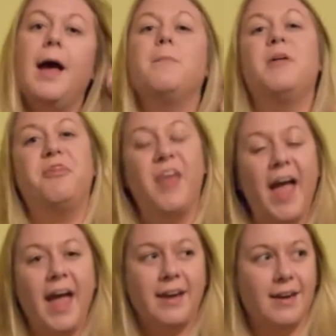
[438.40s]
But
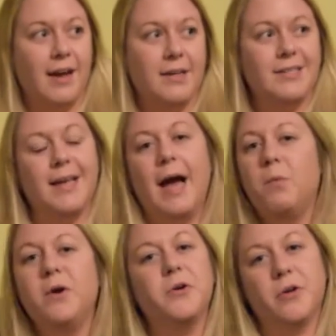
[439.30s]
then,
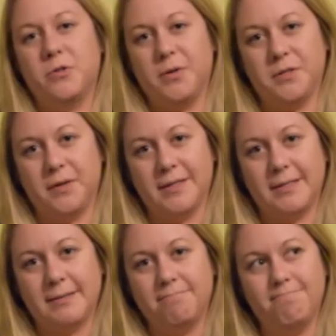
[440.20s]
we don't go to Toys R
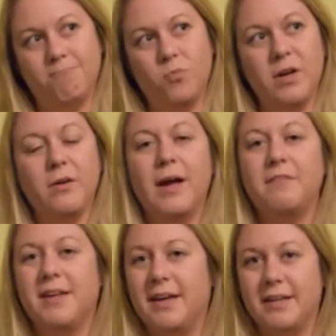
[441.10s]
Us. We don't
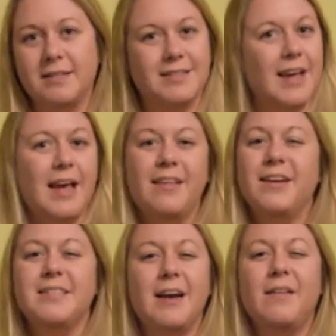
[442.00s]
have kids.
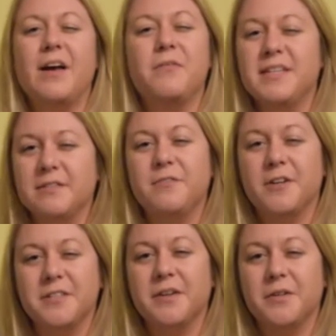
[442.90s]
There's not a lot of reasons for
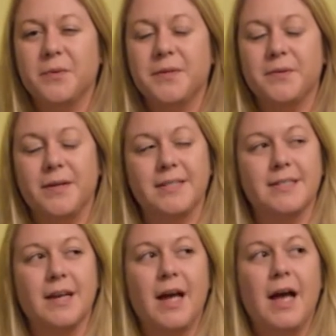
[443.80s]
us to go to Toys R
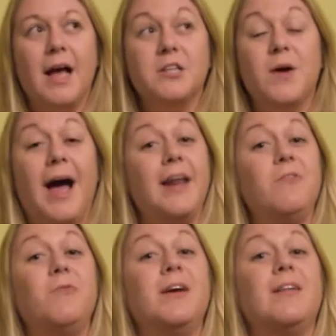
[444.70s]
Us. So I
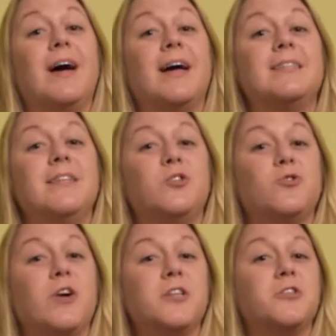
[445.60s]
didn't realize the
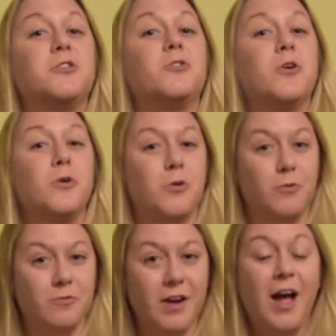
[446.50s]
treasure
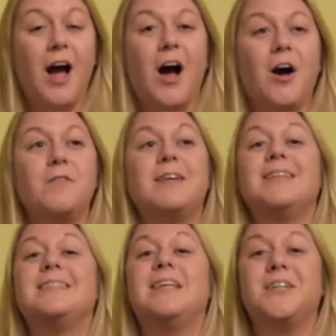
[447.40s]
trove of
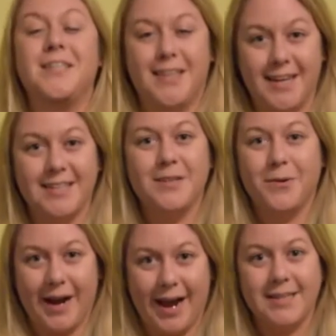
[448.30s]
Zelda things that
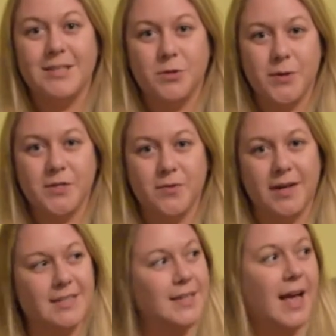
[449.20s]
were at Toys R
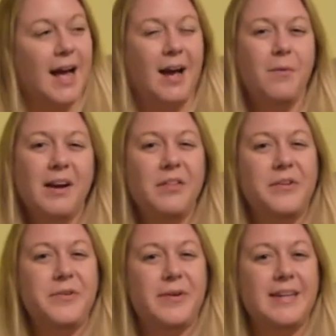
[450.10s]
Us. I went a
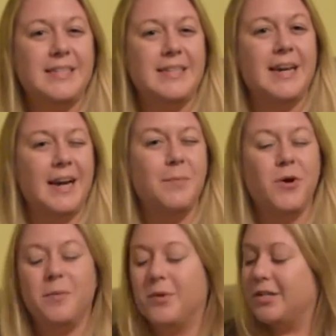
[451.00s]
little crazy and I
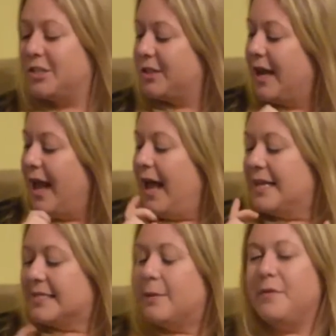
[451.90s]
bought a bunch.
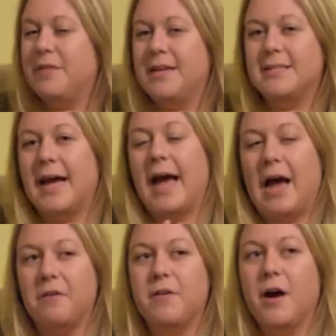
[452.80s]
Some of these I
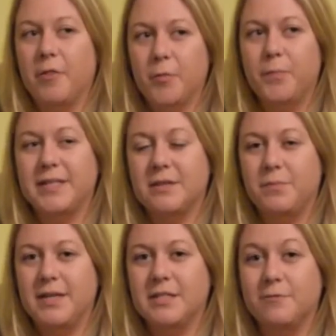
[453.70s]
have other bits and
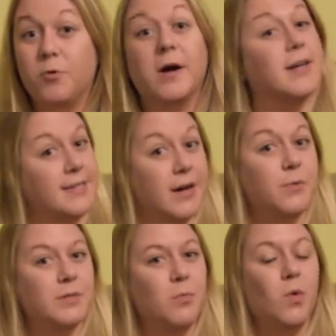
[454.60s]
pieces for because there
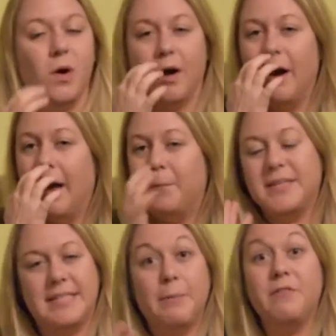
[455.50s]
was more,
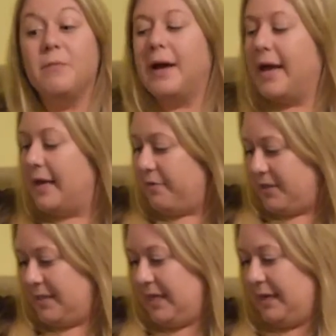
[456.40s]
but some of them I had never
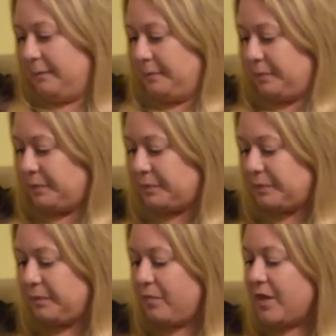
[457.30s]
seen.
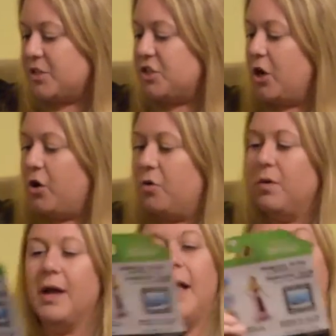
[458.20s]

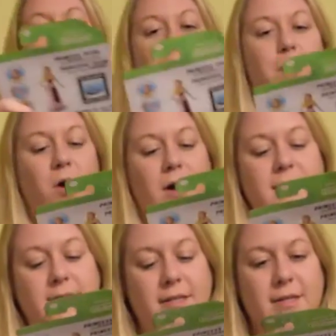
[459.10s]
So I
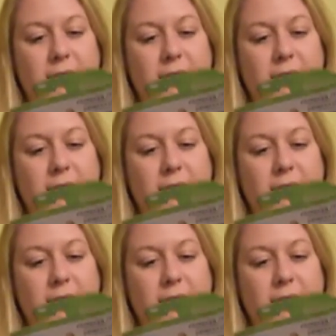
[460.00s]
bought